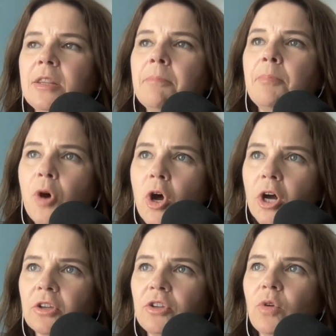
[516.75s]
the
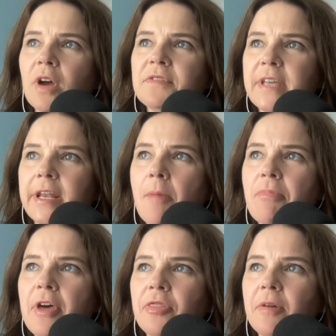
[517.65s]
book, you have set up
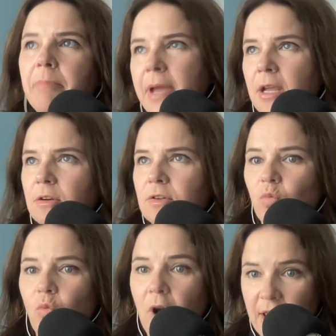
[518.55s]
that the
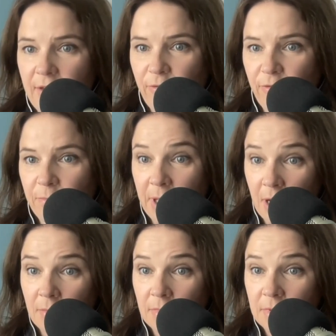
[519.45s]
baker's wife
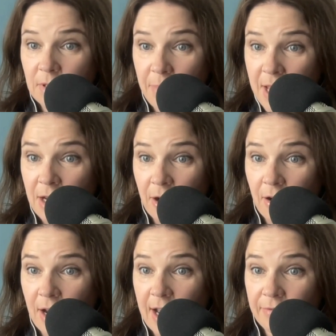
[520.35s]
becomes the
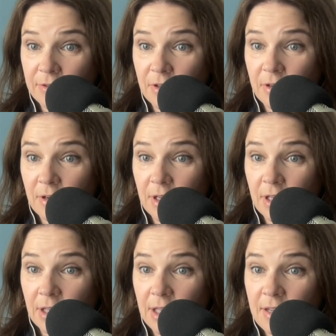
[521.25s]
baker after
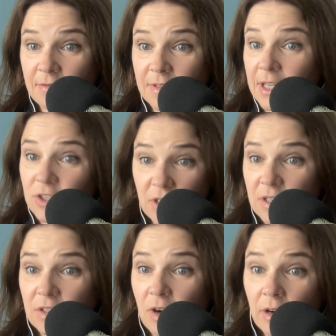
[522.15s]
he leaves, and
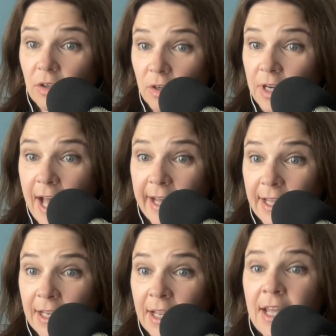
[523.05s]
she's darn good at
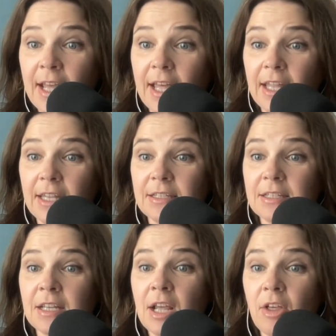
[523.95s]
it.
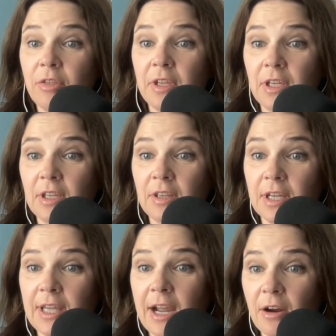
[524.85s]
And
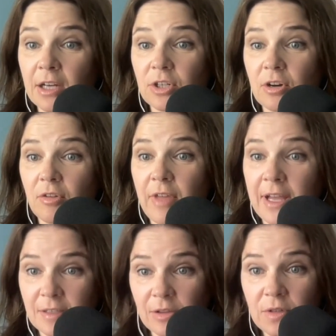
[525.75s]
the character
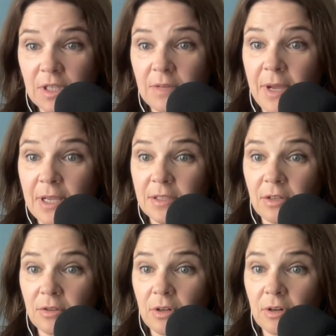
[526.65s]
that's loosely based
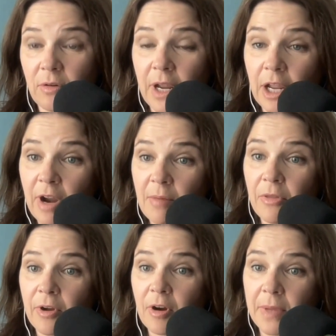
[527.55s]
on your
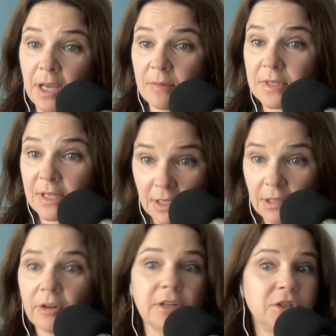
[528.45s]
great-grandmother becomes a
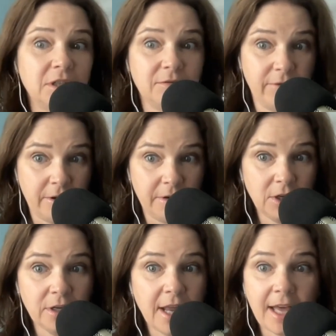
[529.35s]
healer, and she's very
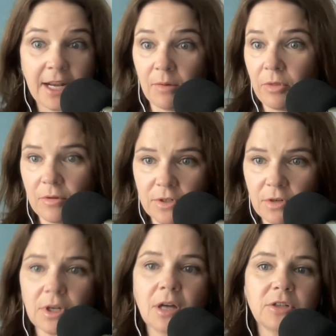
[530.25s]
good at it when there's
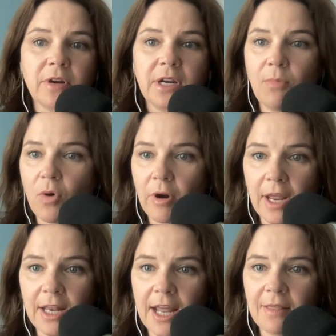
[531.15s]
no doctor anymore.
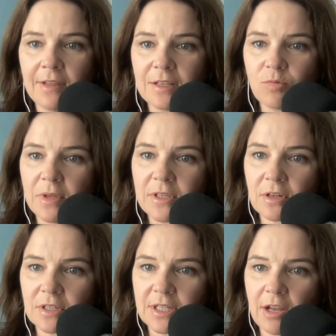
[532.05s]
And these women
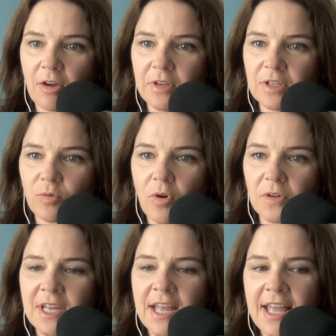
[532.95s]
start to take on these
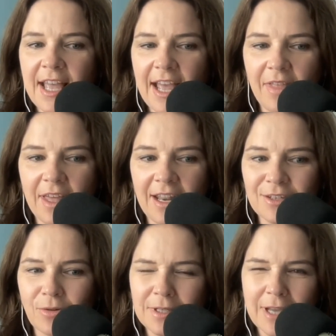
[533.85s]
roles. And then,
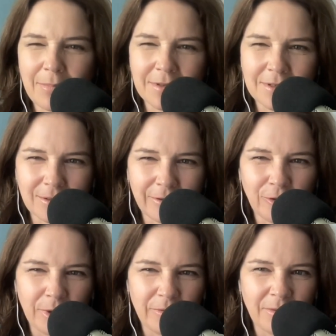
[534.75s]
as always happens, there's a
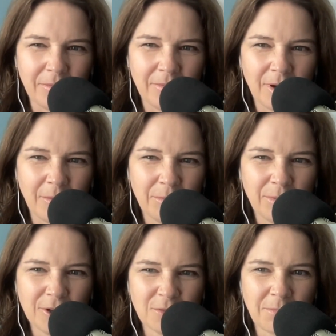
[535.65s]
little bit of a
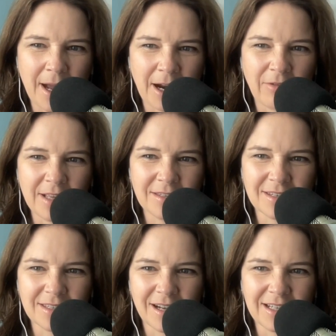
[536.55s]
pushback, right?
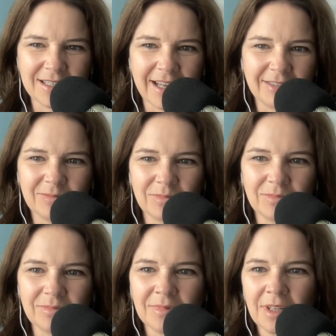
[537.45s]
Society's like,
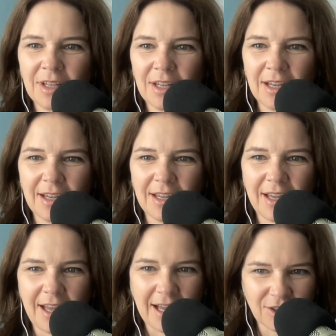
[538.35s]

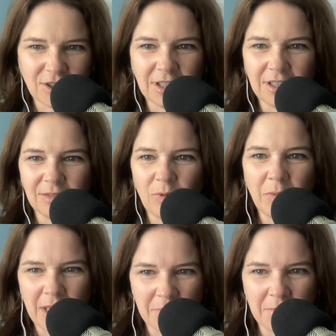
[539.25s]
actually,
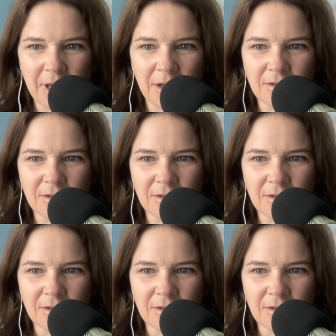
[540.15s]
women can't be bakers.